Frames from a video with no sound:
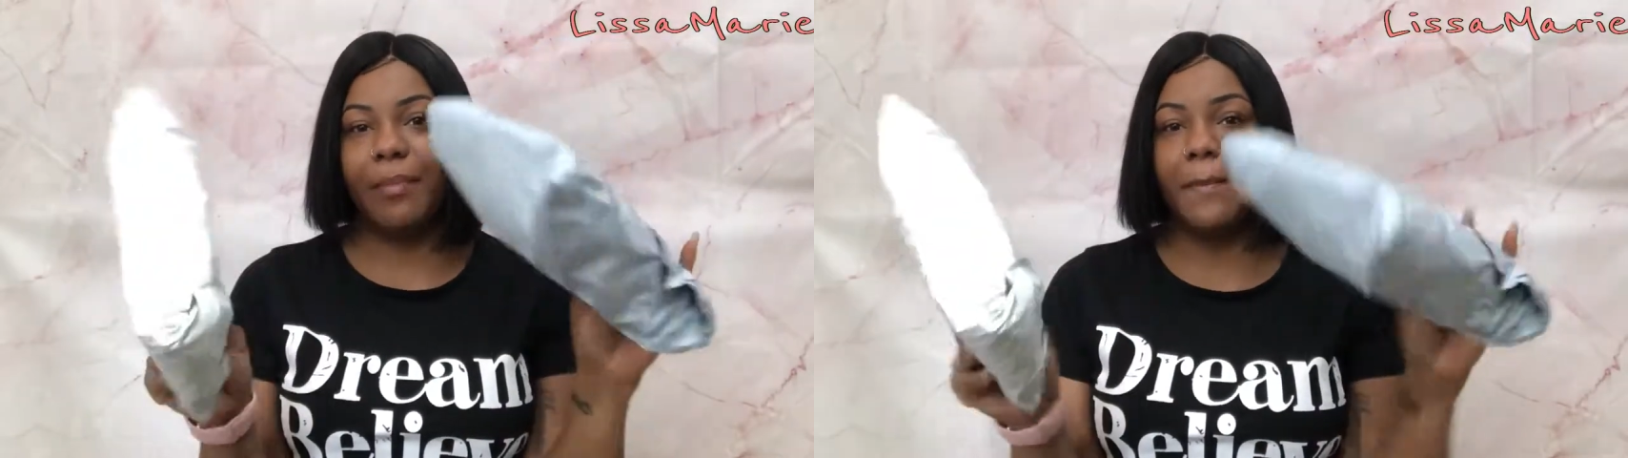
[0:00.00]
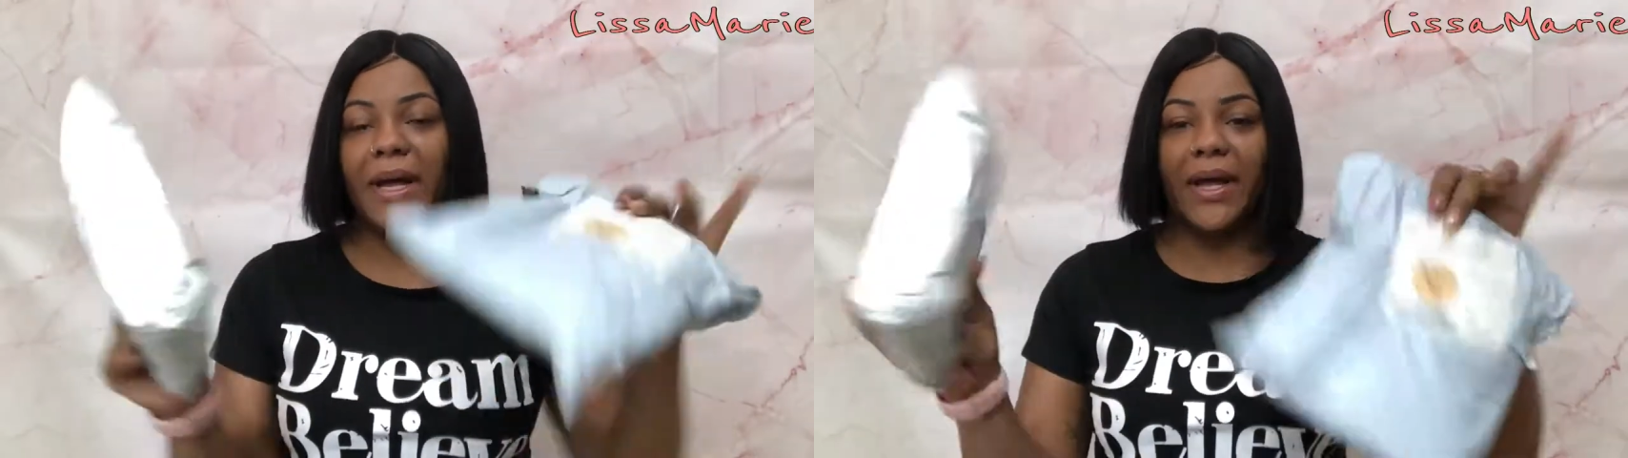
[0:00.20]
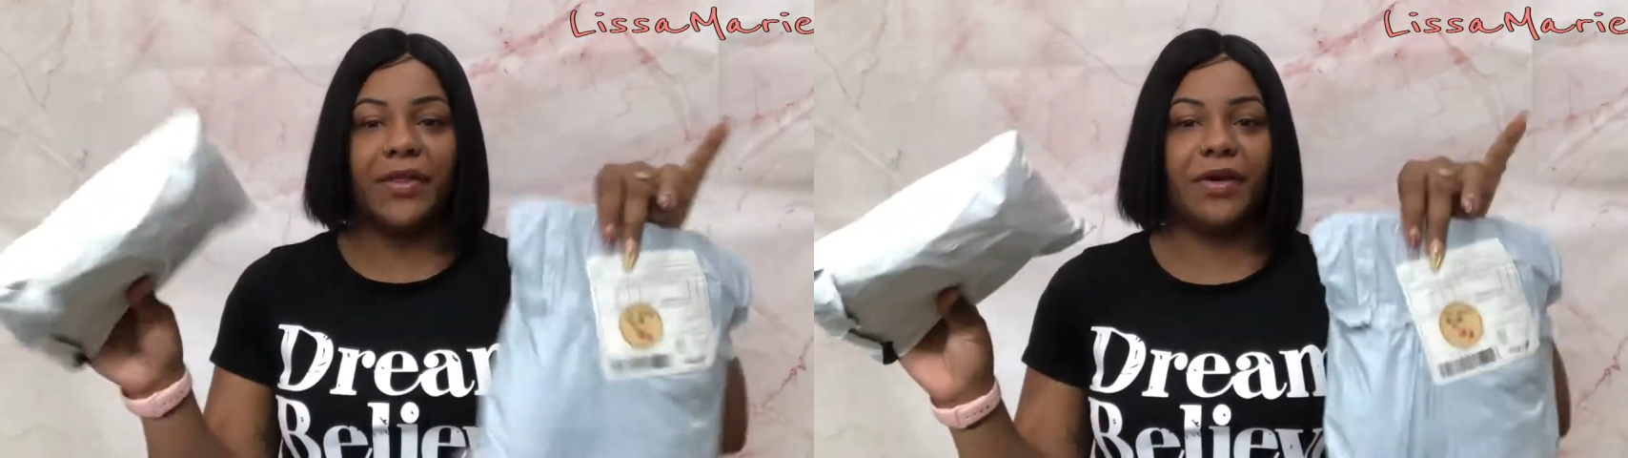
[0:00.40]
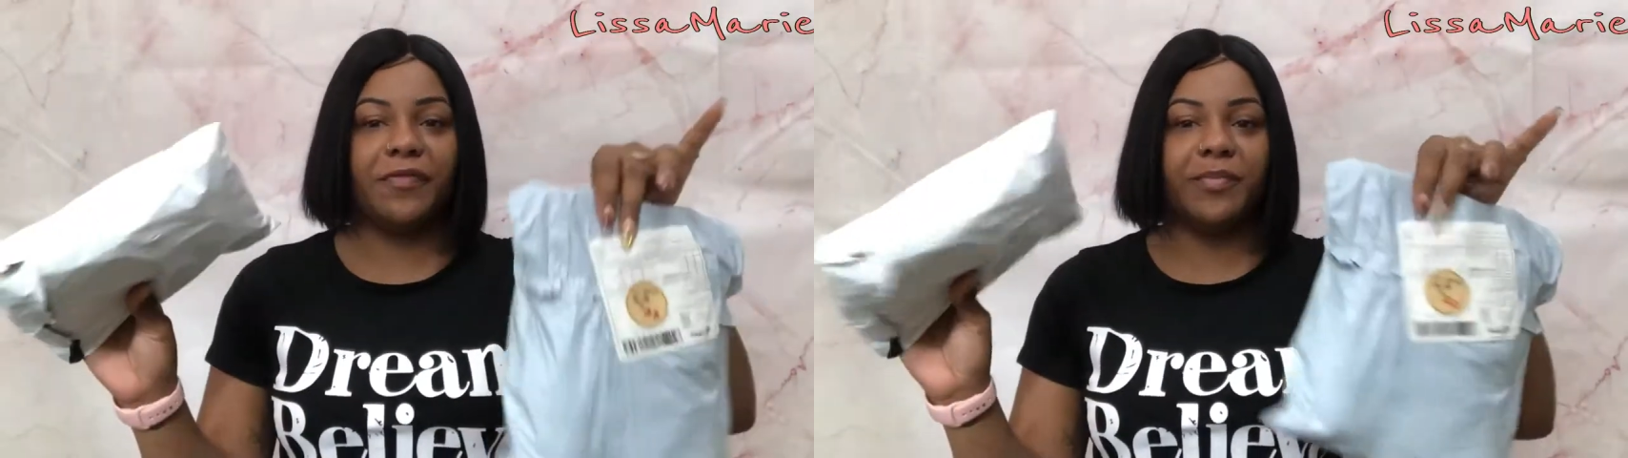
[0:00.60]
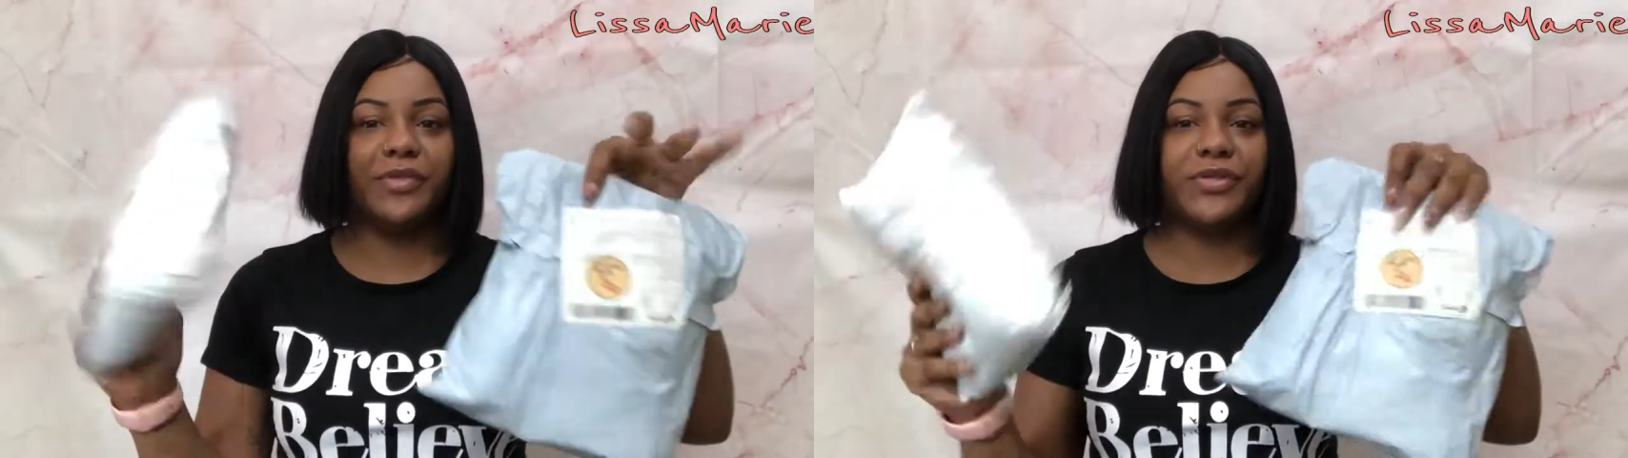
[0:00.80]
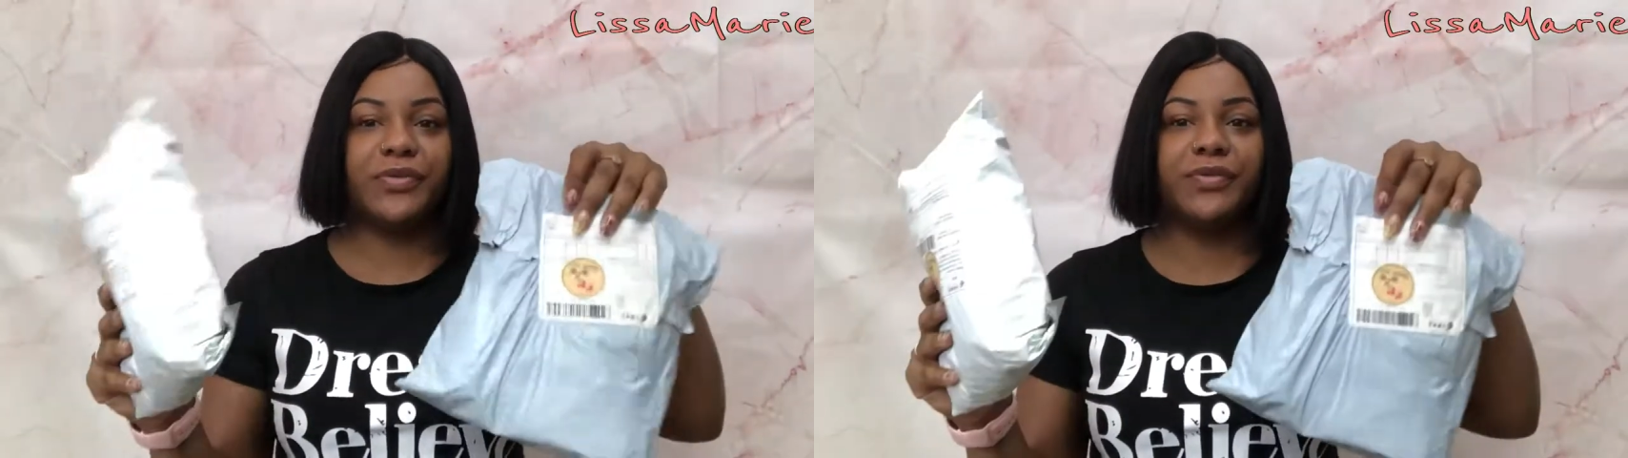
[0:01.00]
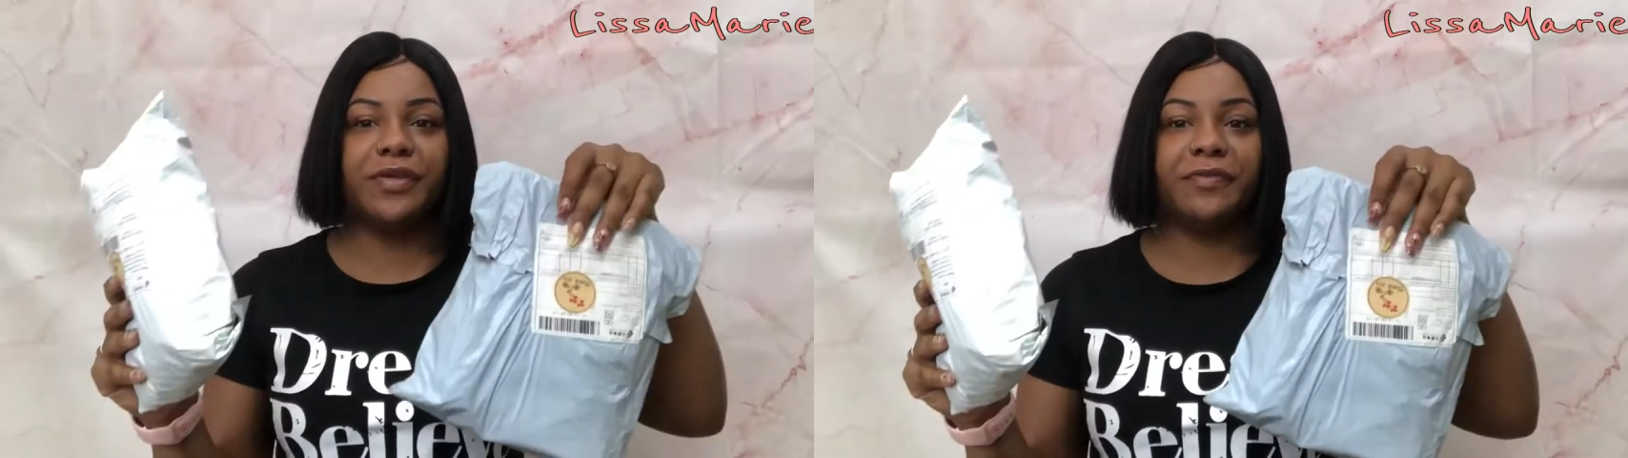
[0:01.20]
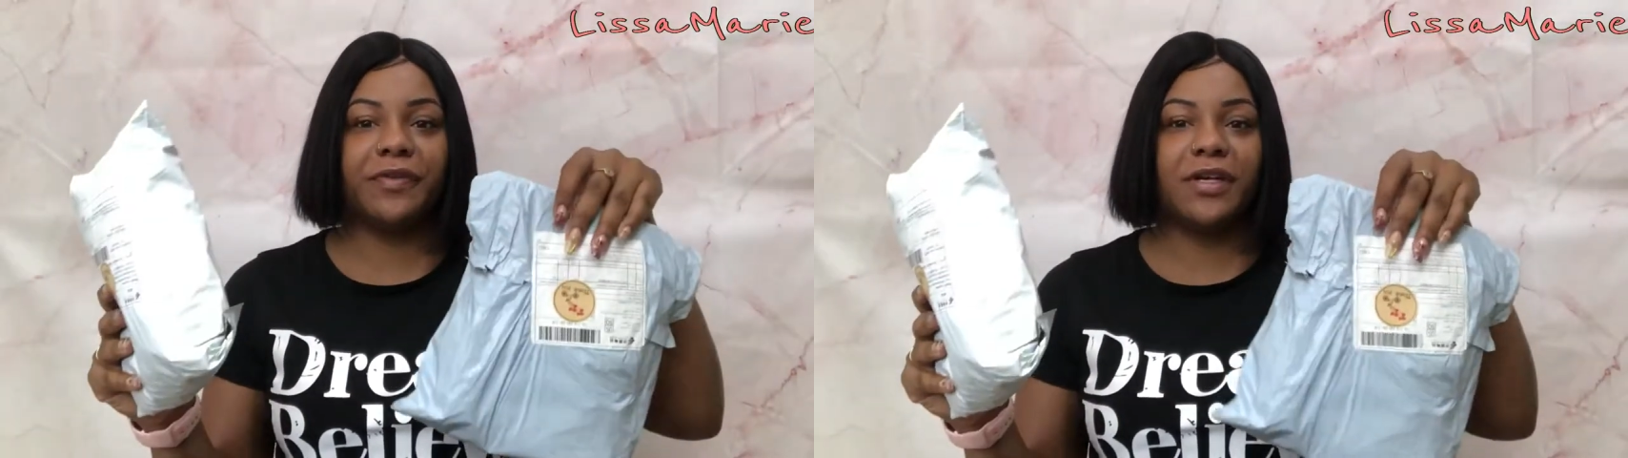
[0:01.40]
but they're from two
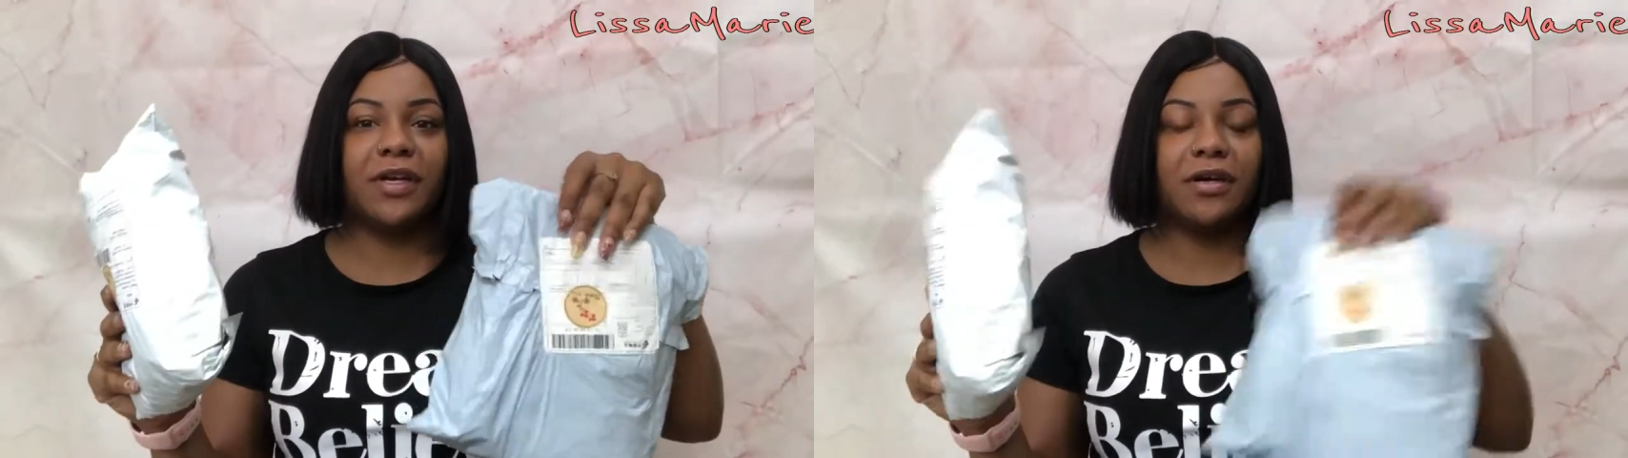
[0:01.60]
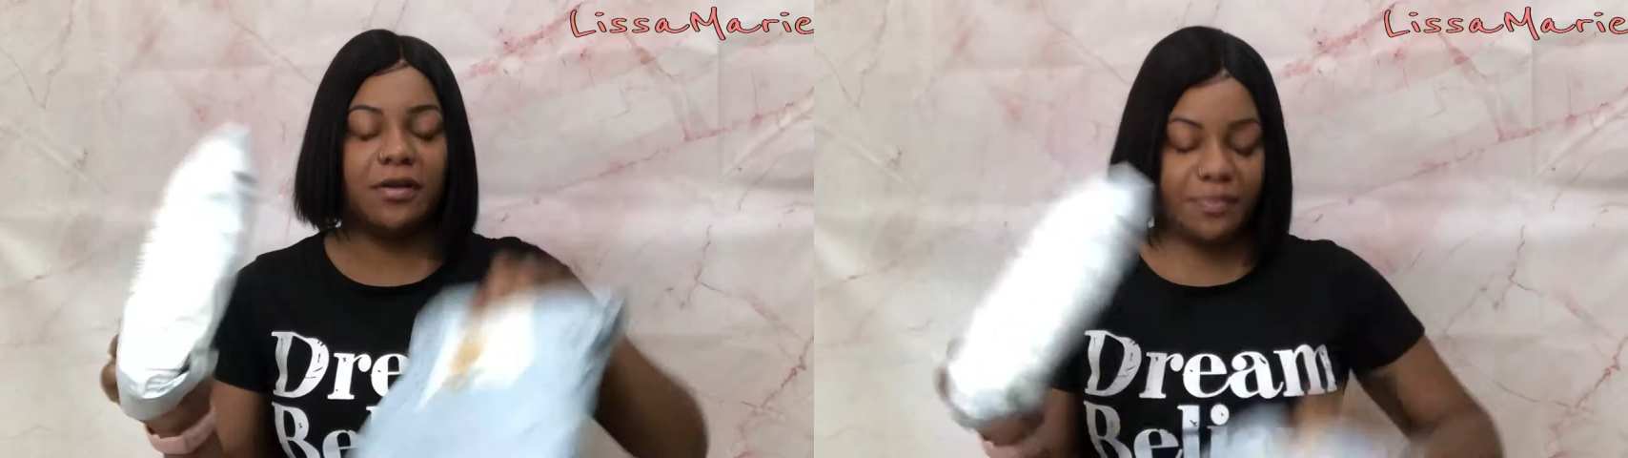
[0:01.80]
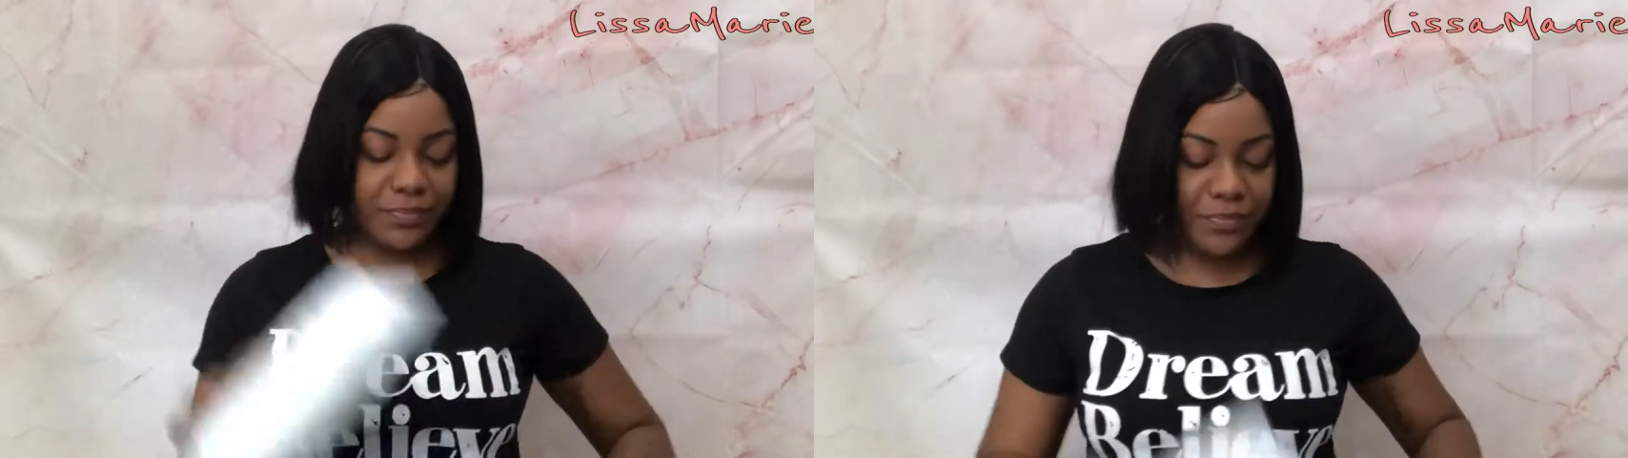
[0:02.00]
different um,